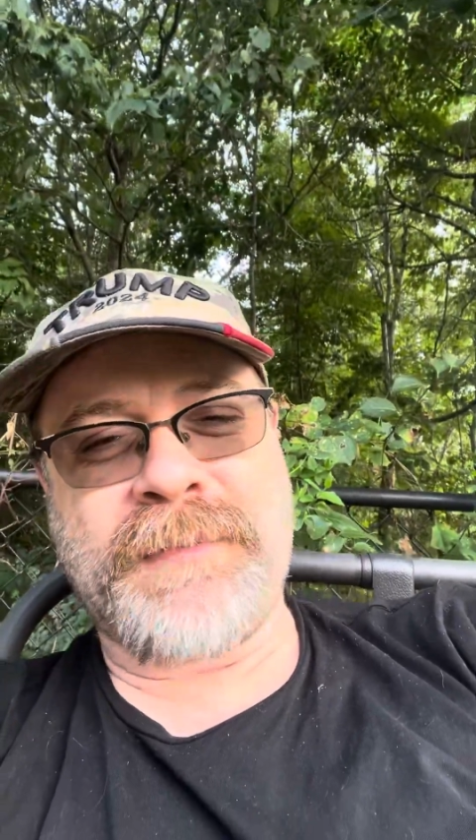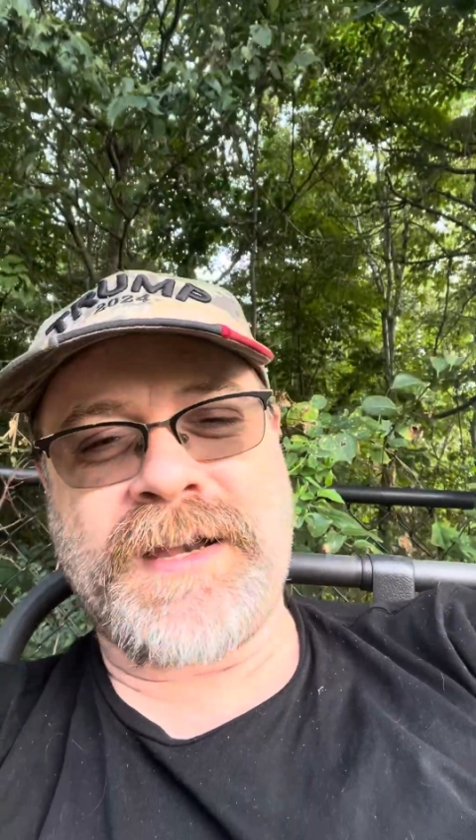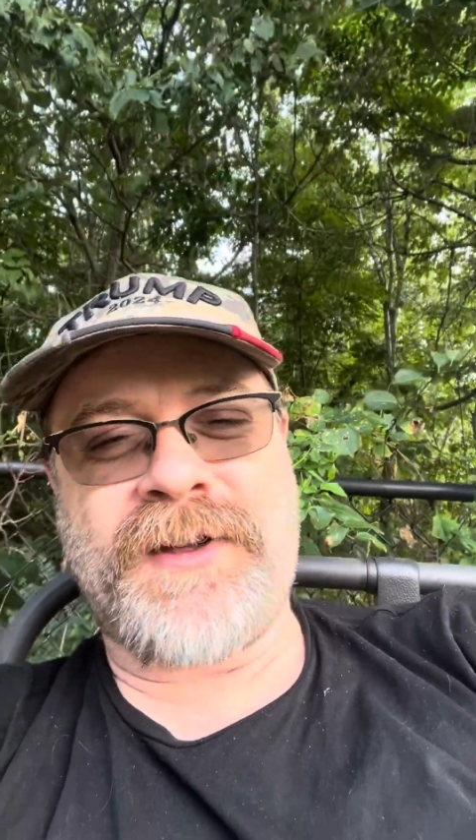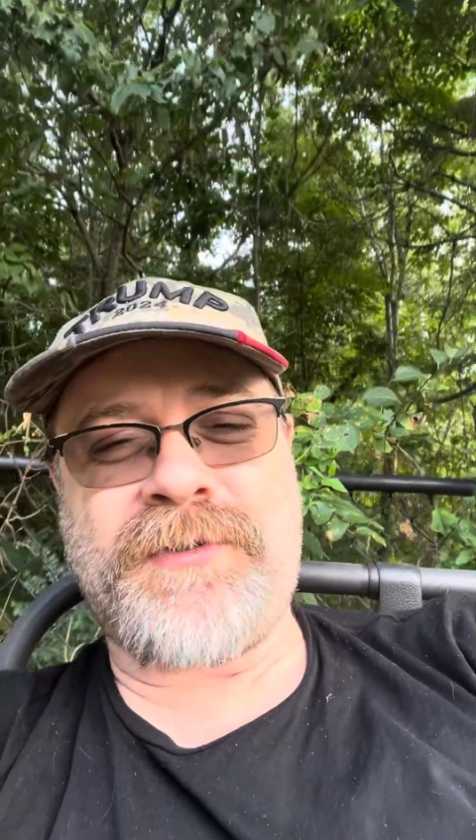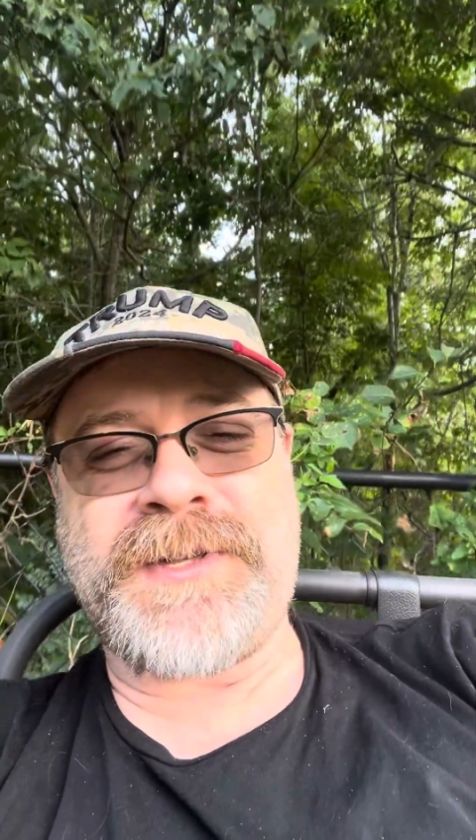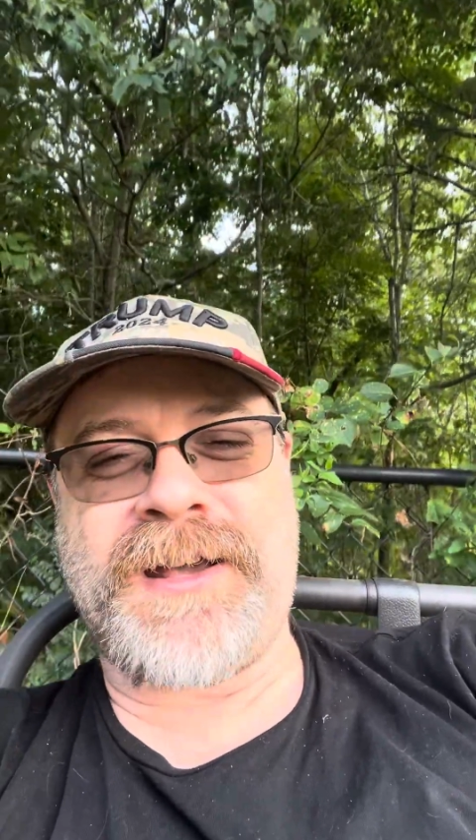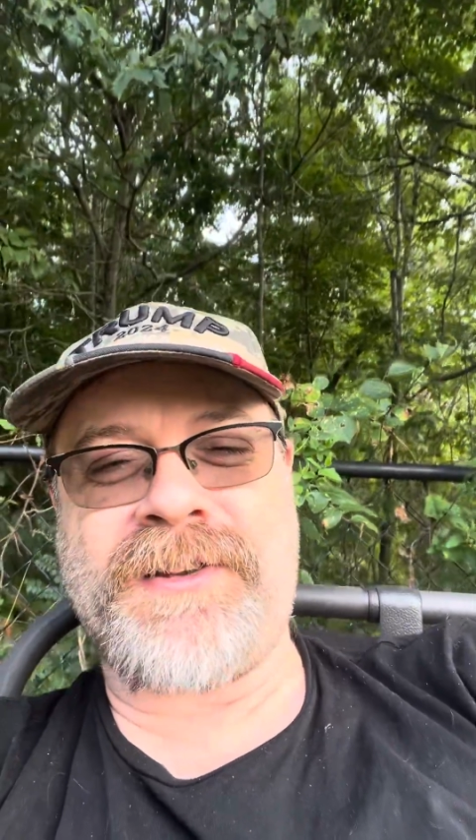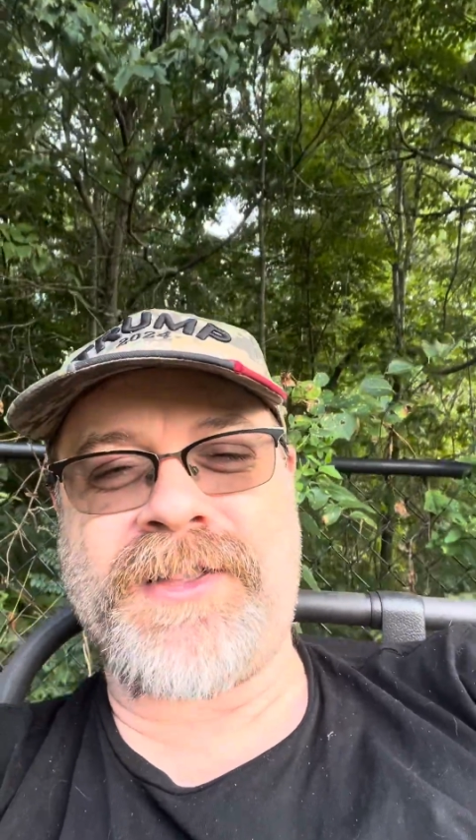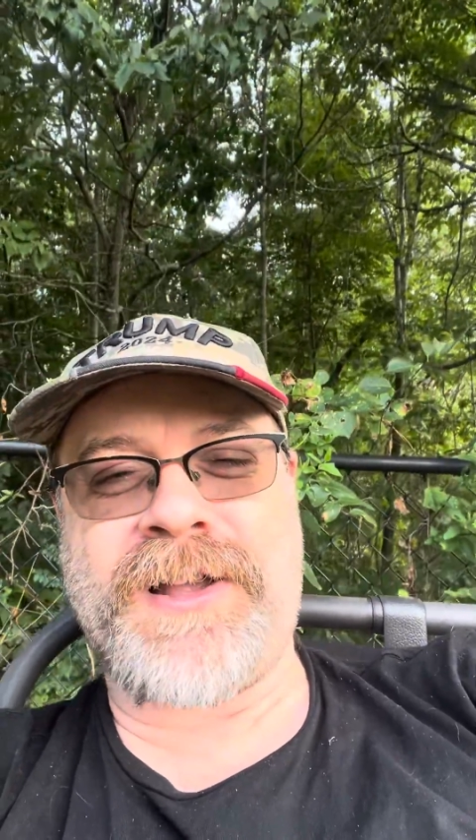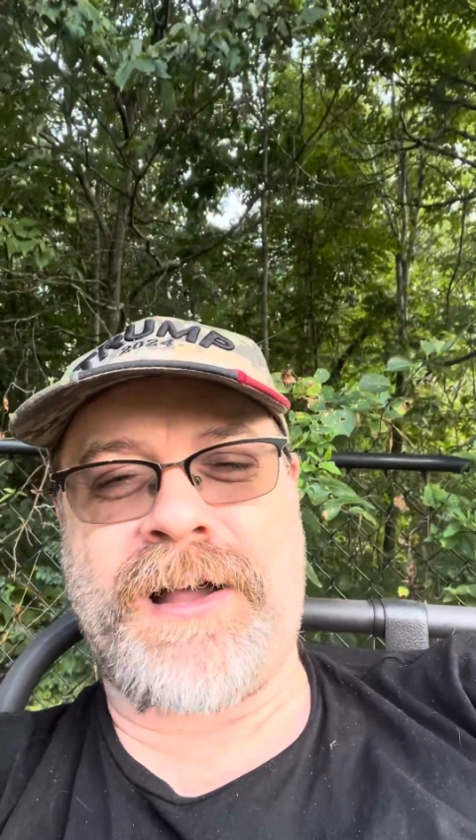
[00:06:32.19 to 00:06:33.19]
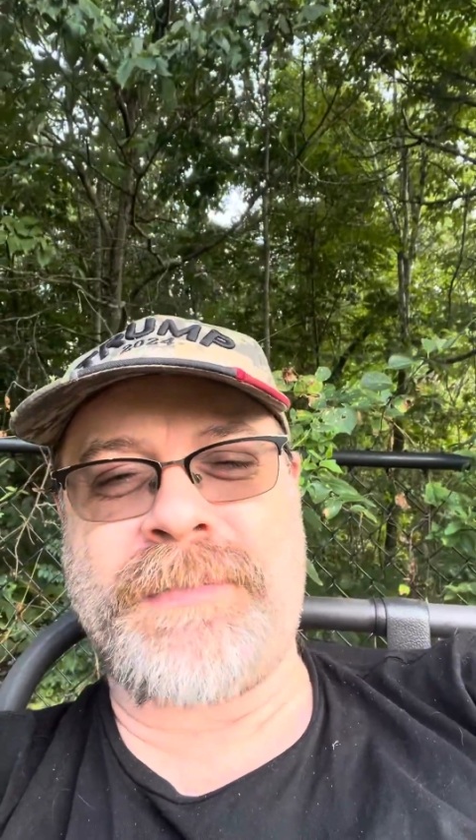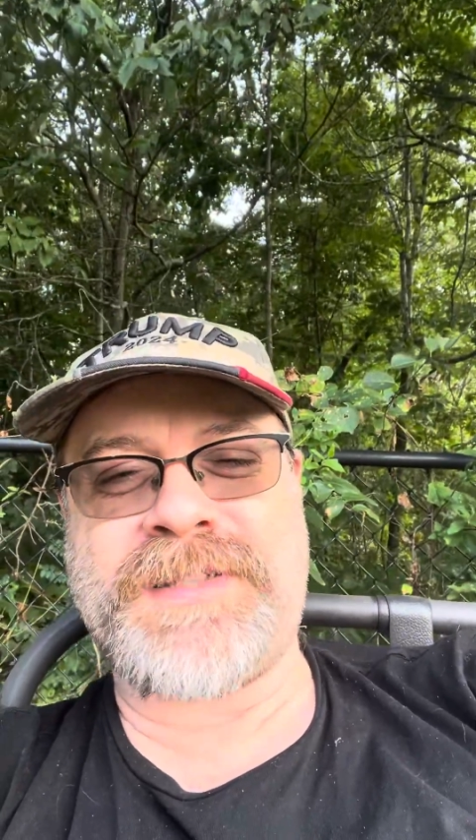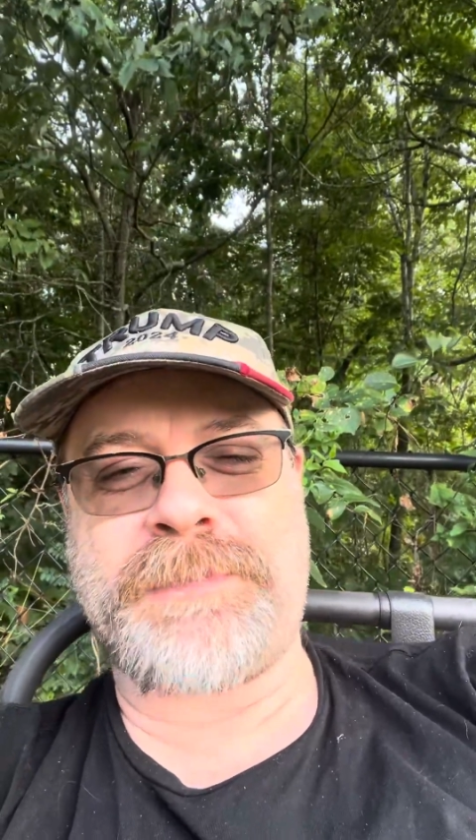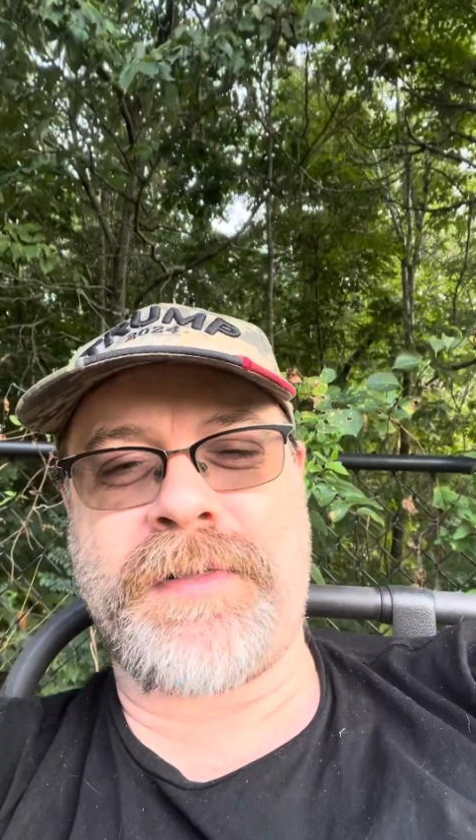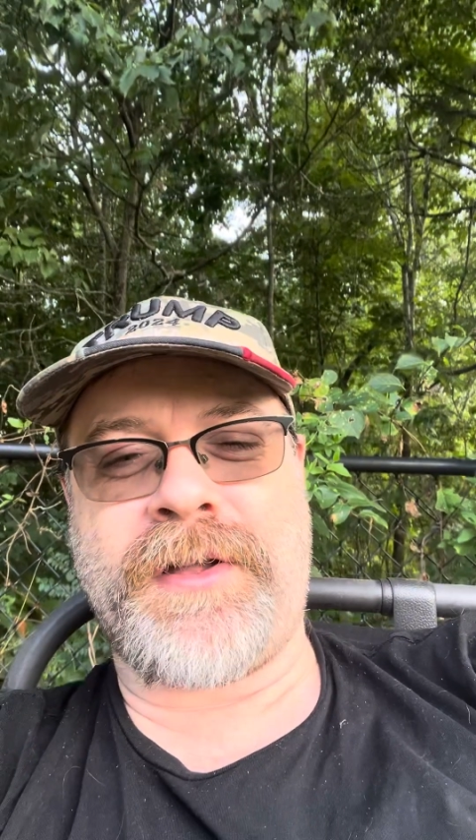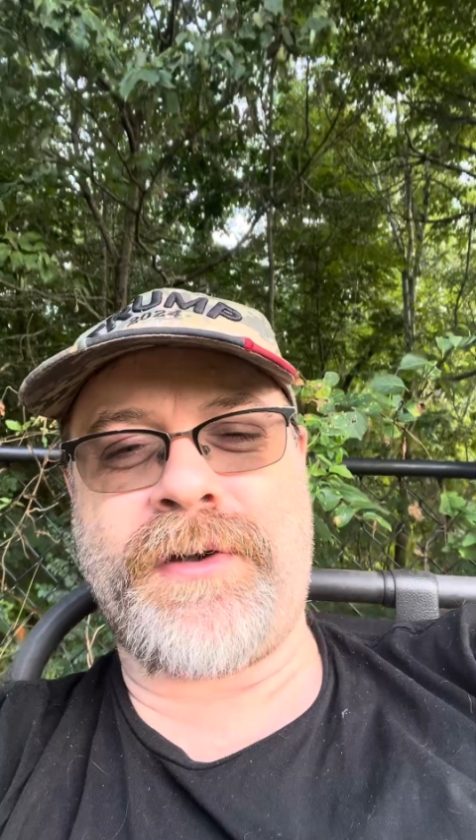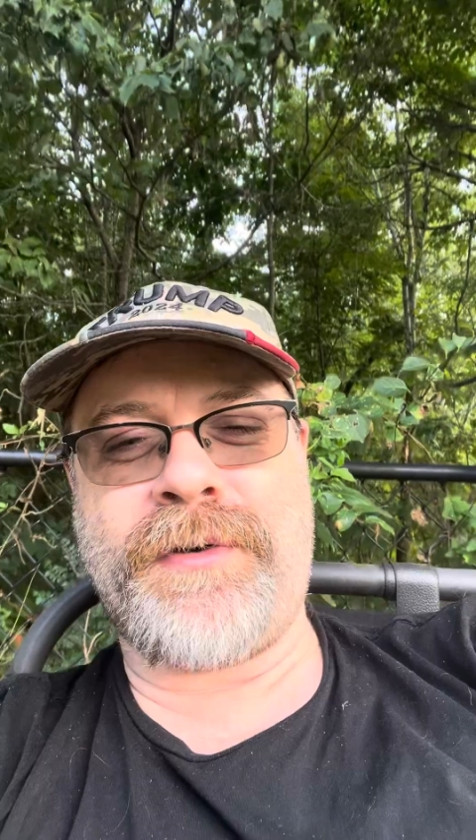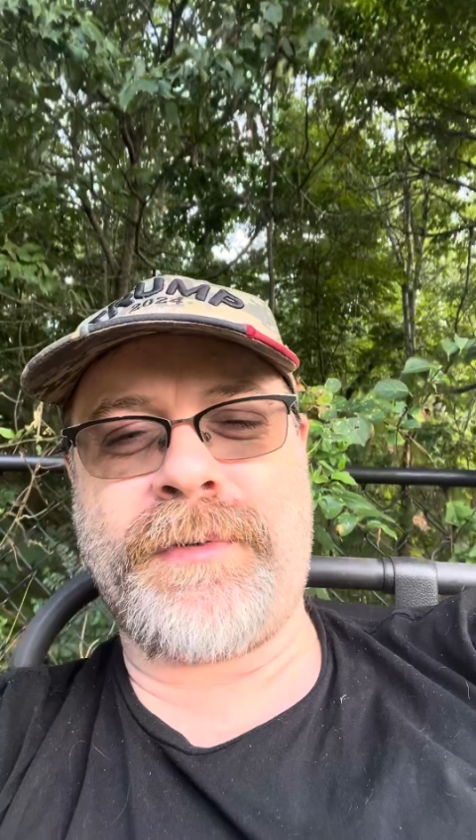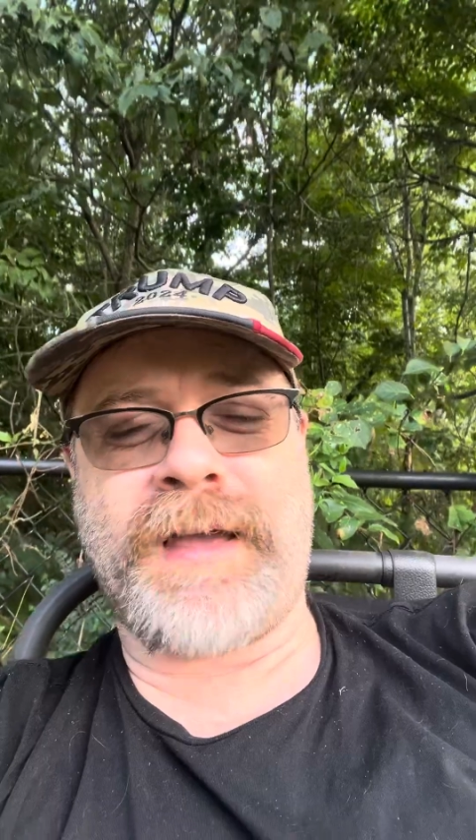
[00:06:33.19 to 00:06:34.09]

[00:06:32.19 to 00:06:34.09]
me know down in the comments below,